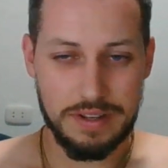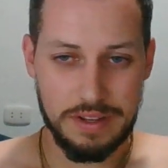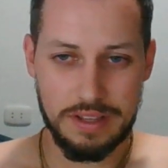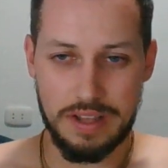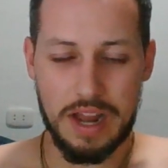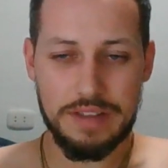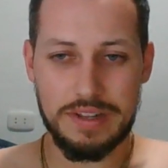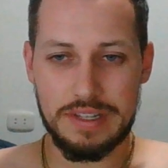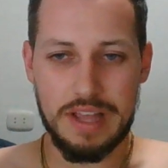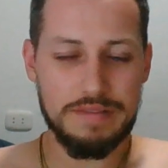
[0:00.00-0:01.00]
Not
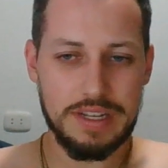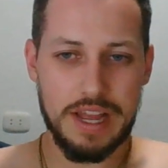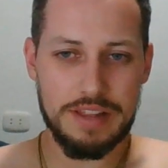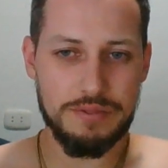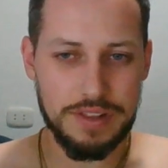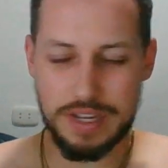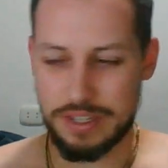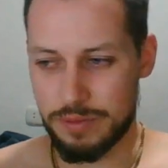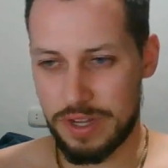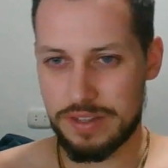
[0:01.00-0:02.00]
even, definitely not three things
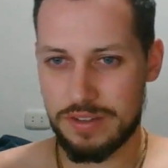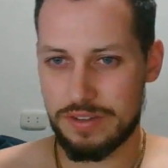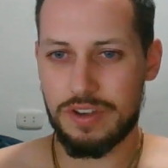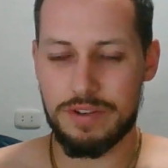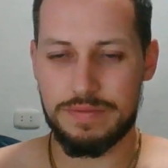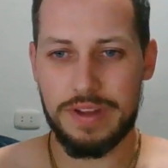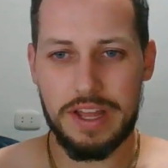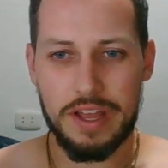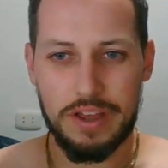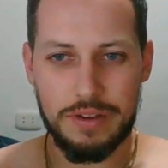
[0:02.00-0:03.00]
at once. So if
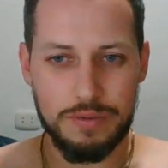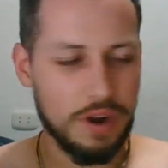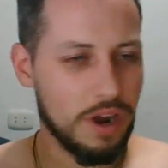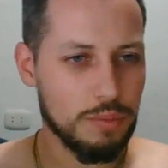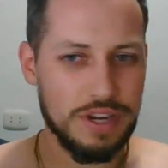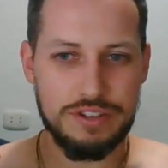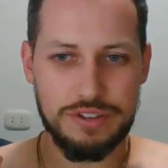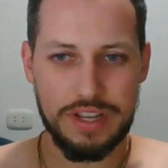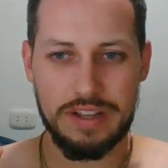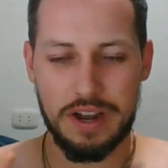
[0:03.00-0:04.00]
our brains are,
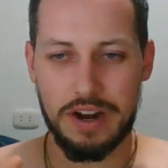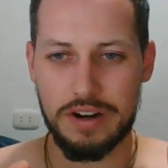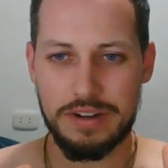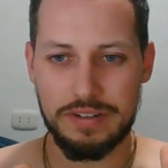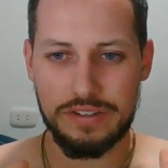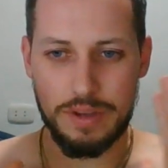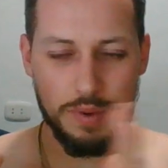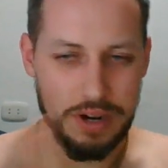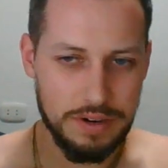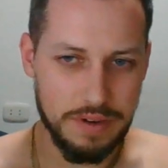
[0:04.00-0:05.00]
te- are some
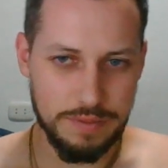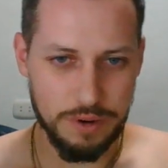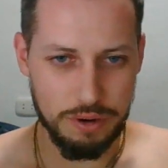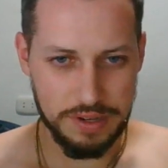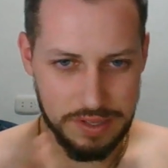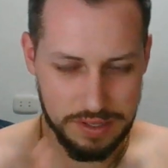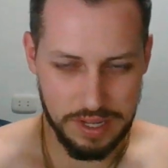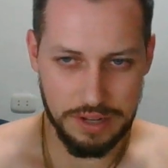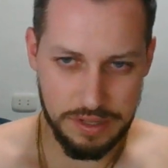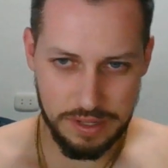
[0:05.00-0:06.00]
part of our focus is
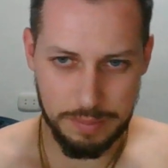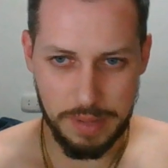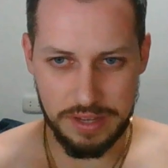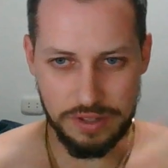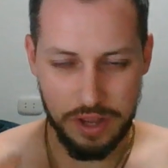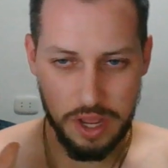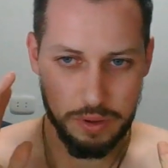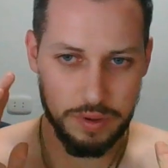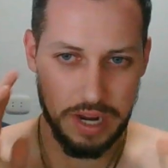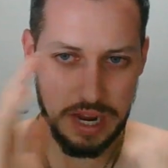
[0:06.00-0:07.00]
telling us to bust,
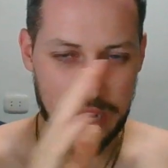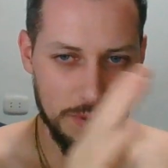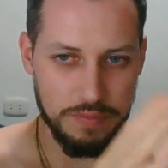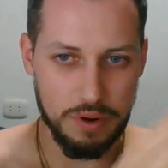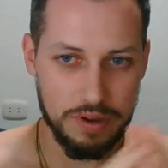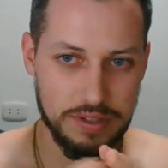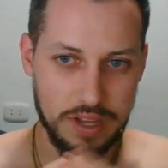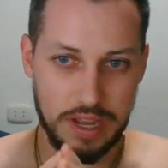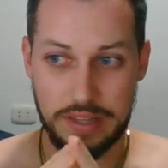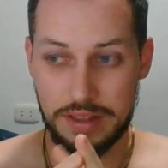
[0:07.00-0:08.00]
we're not going to be focused
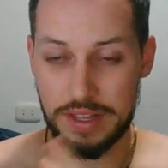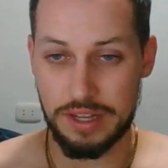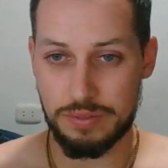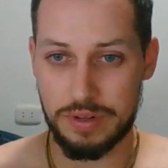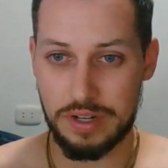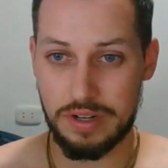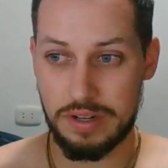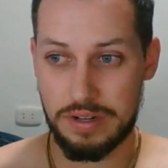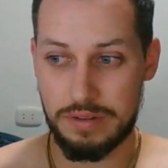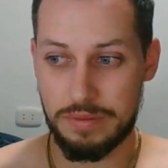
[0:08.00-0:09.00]
on the things we're,
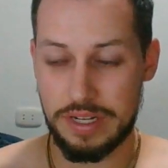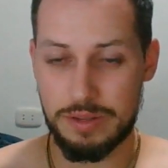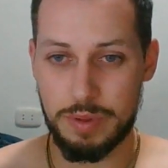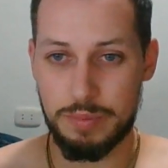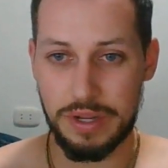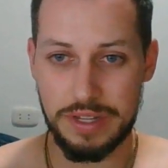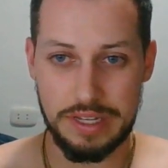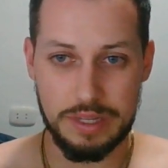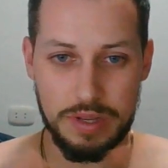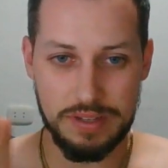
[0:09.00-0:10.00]
we need to be building
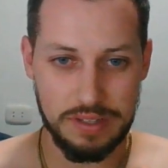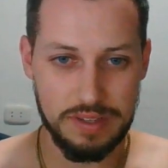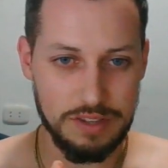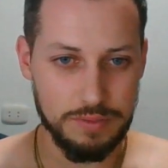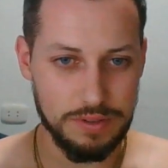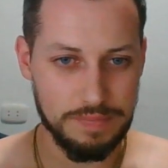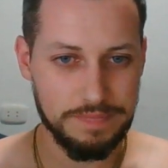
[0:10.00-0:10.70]
to be successful.